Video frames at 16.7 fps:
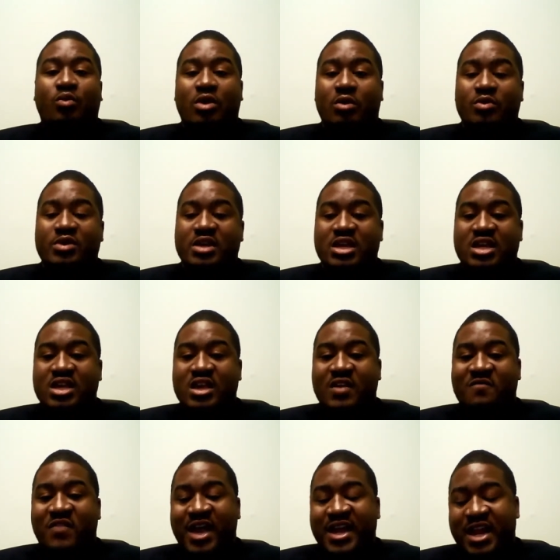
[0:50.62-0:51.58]
where we
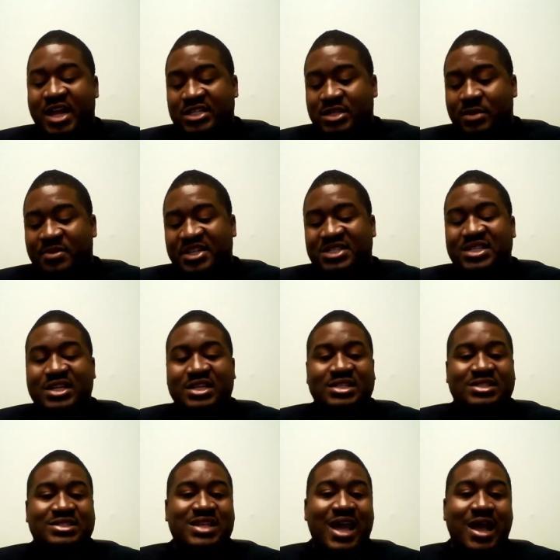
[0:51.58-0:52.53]
invite out some of the
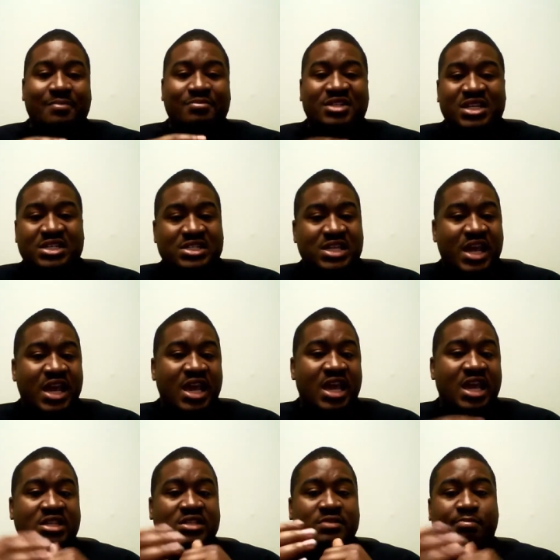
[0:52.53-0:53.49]
city's top
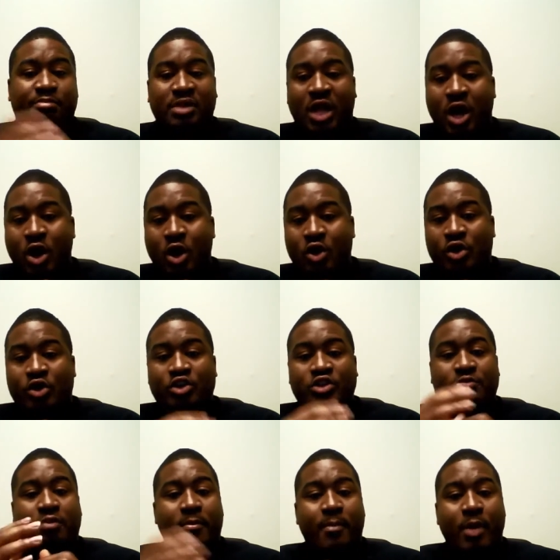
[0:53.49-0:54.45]
DJs,
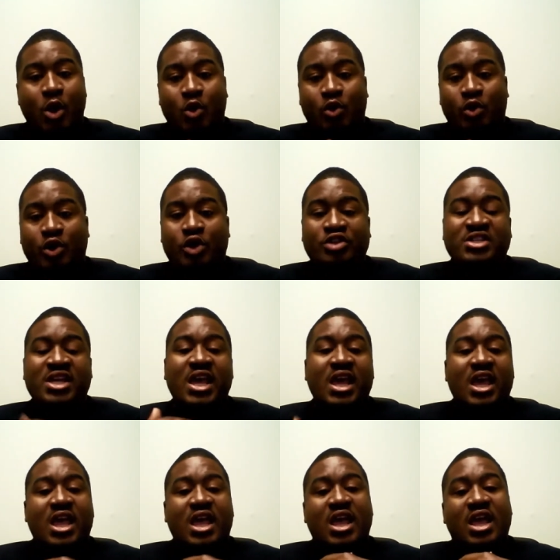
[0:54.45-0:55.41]
bloggers, promoters,
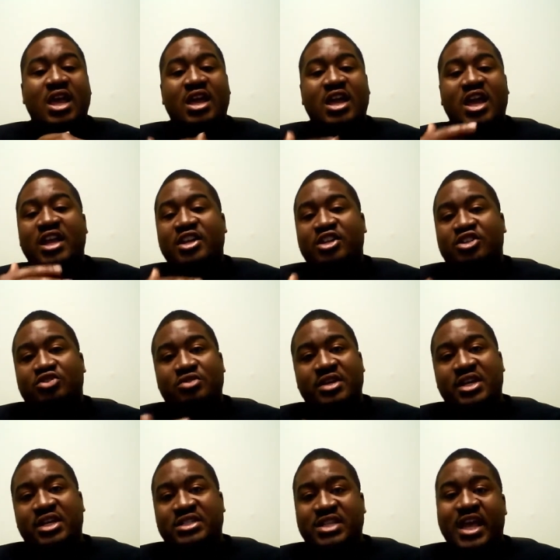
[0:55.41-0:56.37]
and
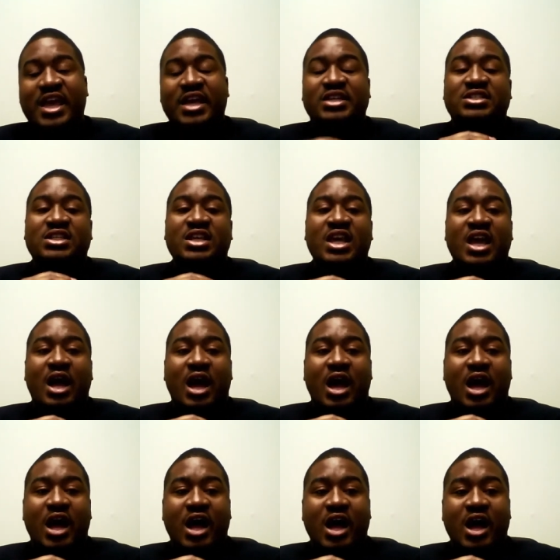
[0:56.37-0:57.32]
industry execs
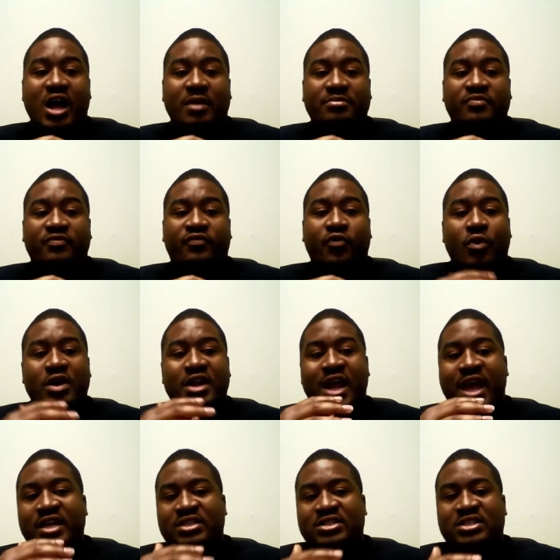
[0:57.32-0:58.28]
um, for a
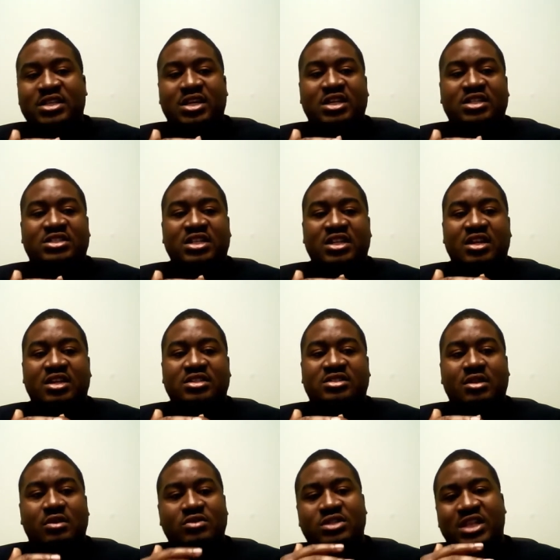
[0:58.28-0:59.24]
night to, to
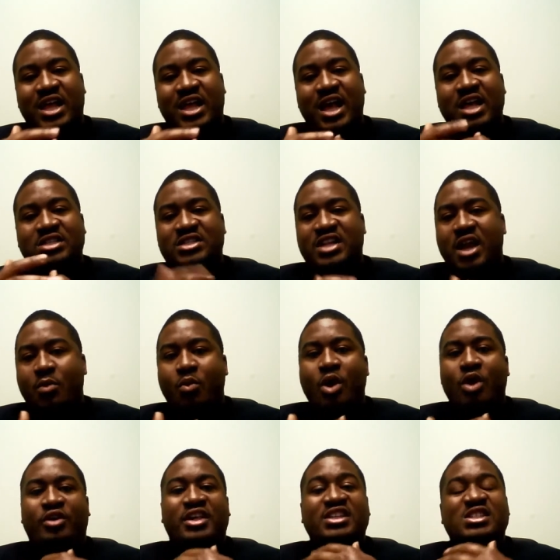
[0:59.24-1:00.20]
socialize,
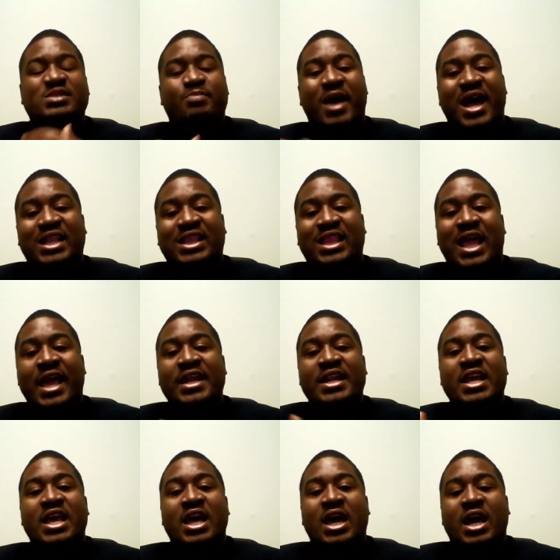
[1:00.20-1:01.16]
network, and
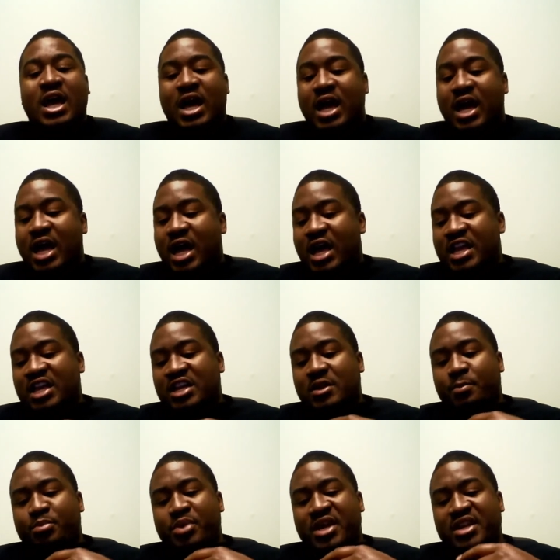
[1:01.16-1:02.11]
spotlight uh,
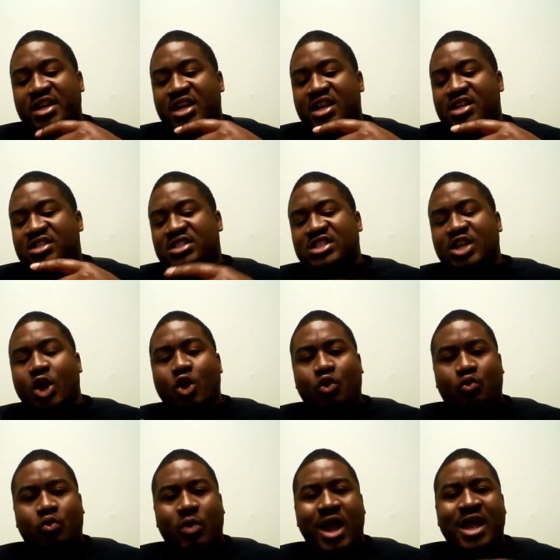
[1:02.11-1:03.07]
independent
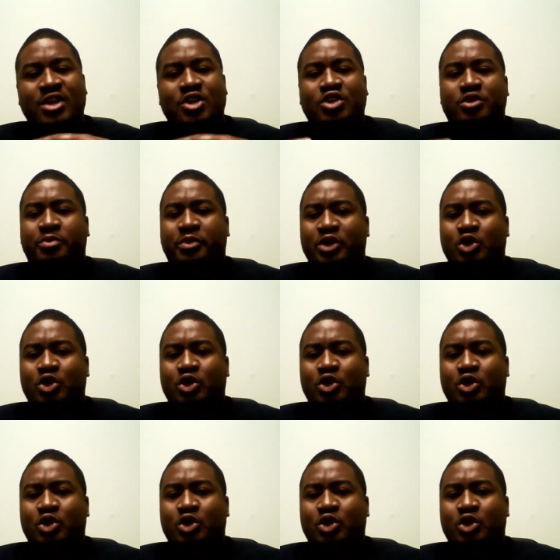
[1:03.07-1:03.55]
songwriters,